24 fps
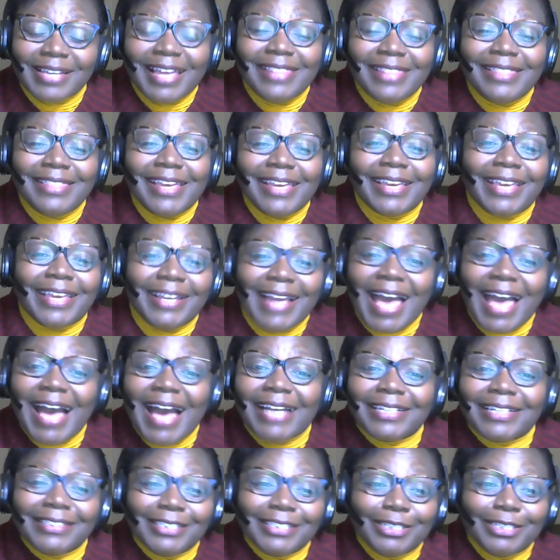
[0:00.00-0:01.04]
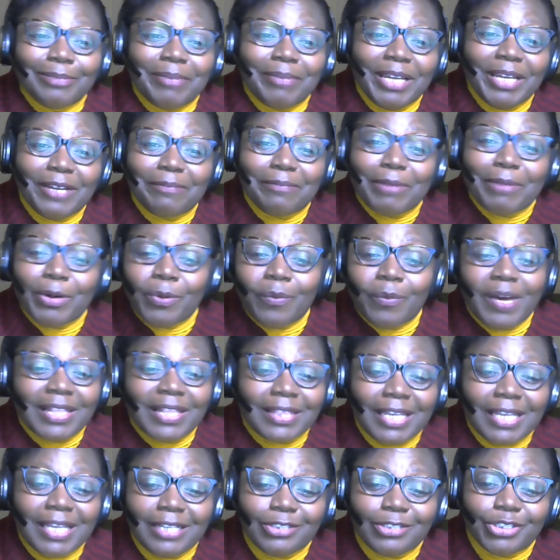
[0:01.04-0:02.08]
and they can add a little bit about what
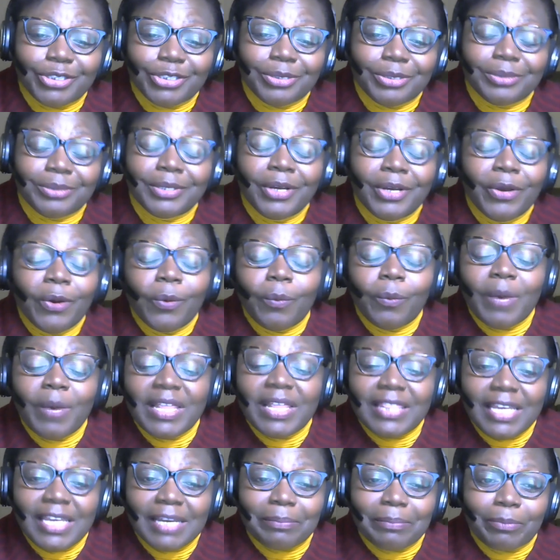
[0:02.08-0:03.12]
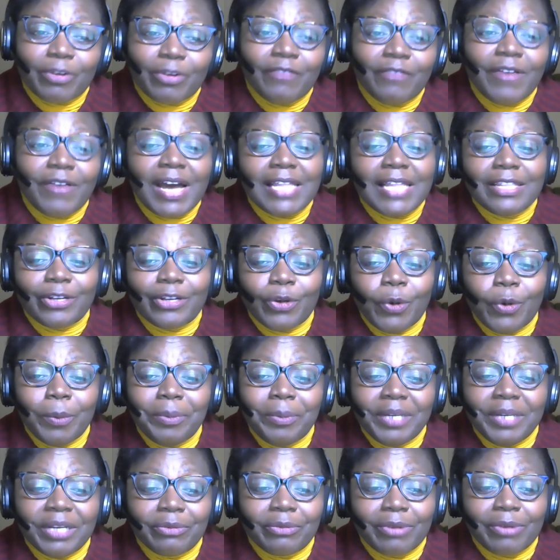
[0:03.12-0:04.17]
they do when they provide their
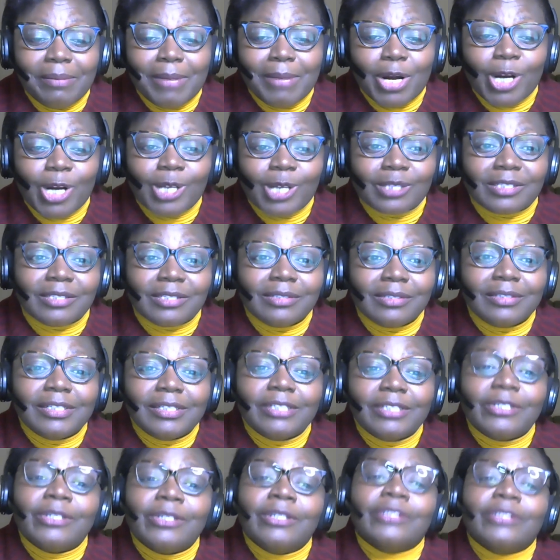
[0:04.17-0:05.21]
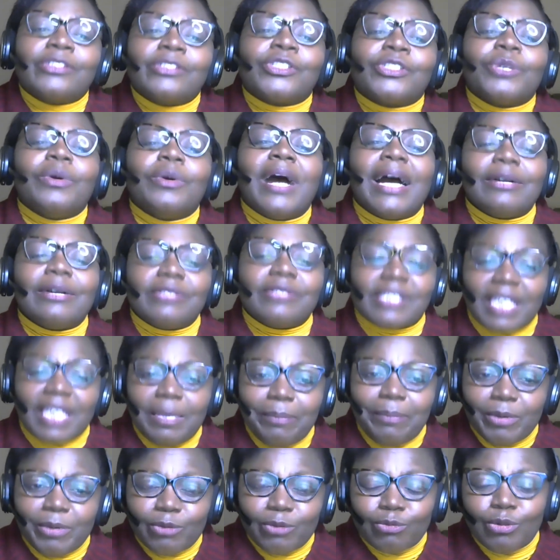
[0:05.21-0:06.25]
opening remarks. So,
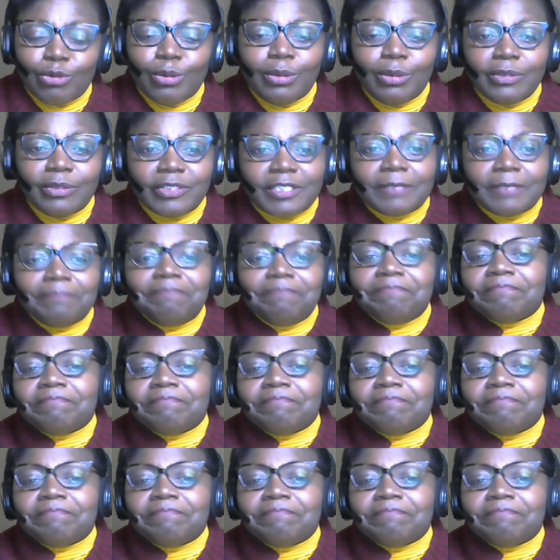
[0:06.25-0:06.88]
housekeeping rules.